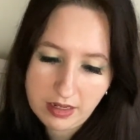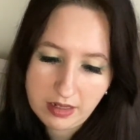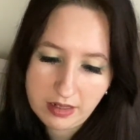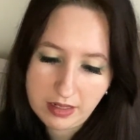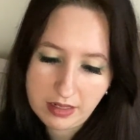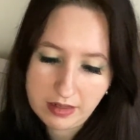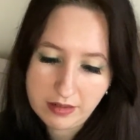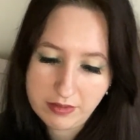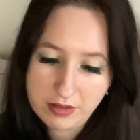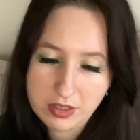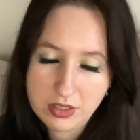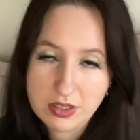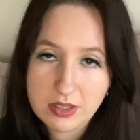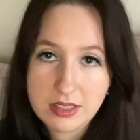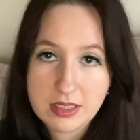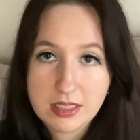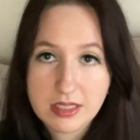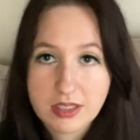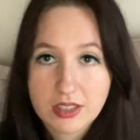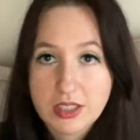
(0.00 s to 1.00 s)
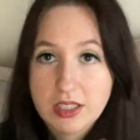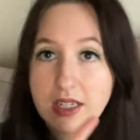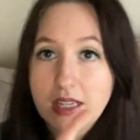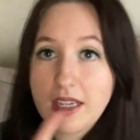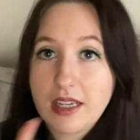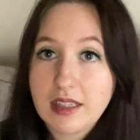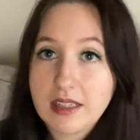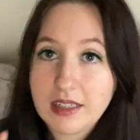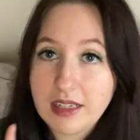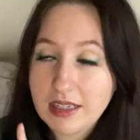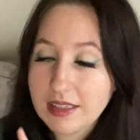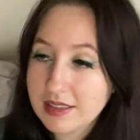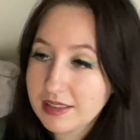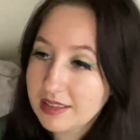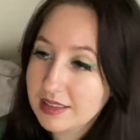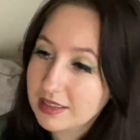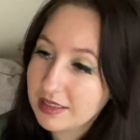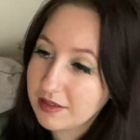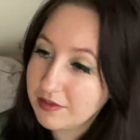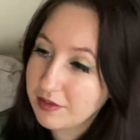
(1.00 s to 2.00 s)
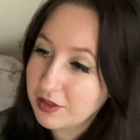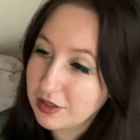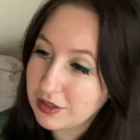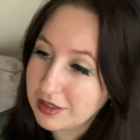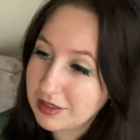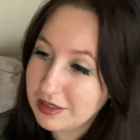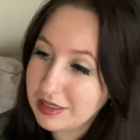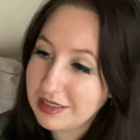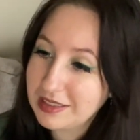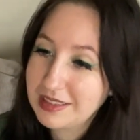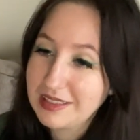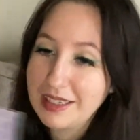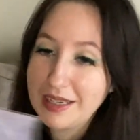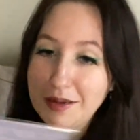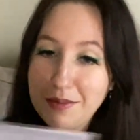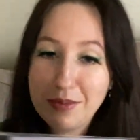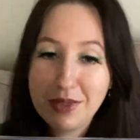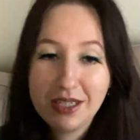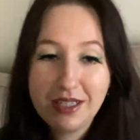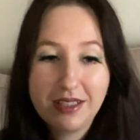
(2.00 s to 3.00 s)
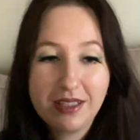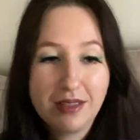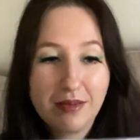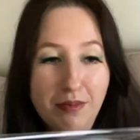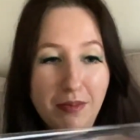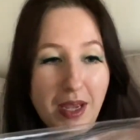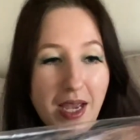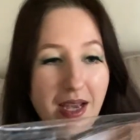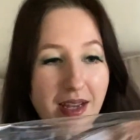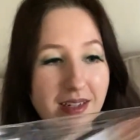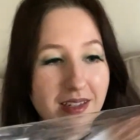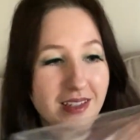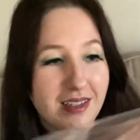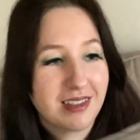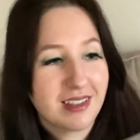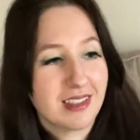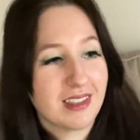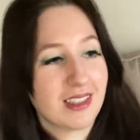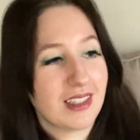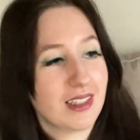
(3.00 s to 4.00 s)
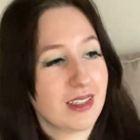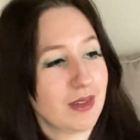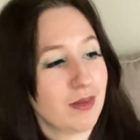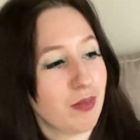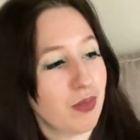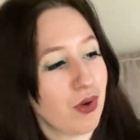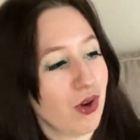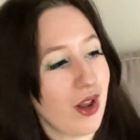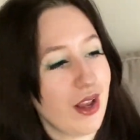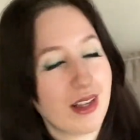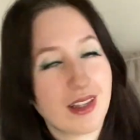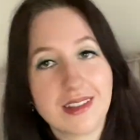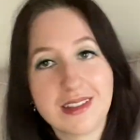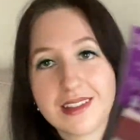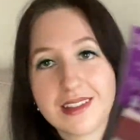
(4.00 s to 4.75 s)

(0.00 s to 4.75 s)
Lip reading: Anniversary Edition. And yes, this confirms his name is Matt because it says Brian's